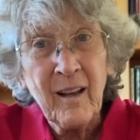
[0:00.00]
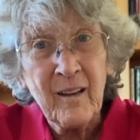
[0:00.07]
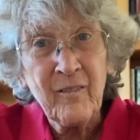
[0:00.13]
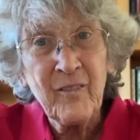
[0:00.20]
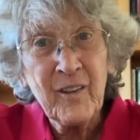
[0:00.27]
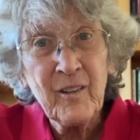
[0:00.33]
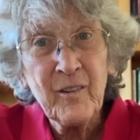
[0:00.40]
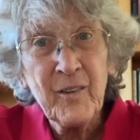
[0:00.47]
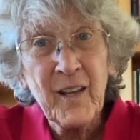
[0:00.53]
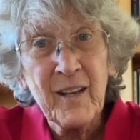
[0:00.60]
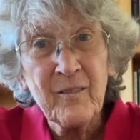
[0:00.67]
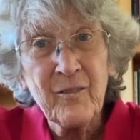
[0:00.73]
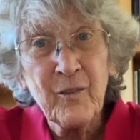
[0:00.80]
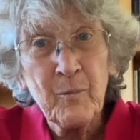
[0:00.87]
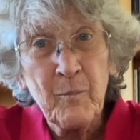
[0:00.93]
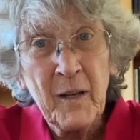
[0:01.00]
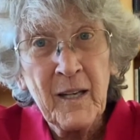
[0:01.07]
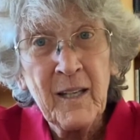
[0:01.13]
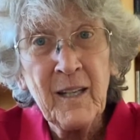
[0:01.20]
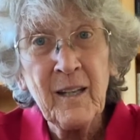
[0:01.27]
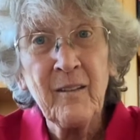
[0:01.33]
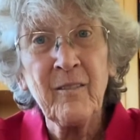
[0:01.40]
I feel that for
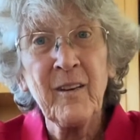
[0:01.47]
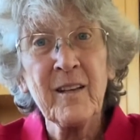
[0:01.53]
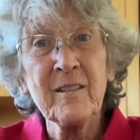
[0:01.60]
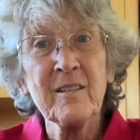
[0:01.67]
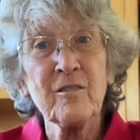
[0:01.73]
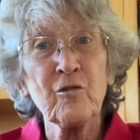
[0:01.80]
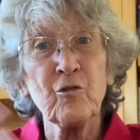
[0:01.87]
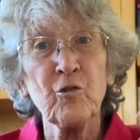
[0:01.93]
many of us,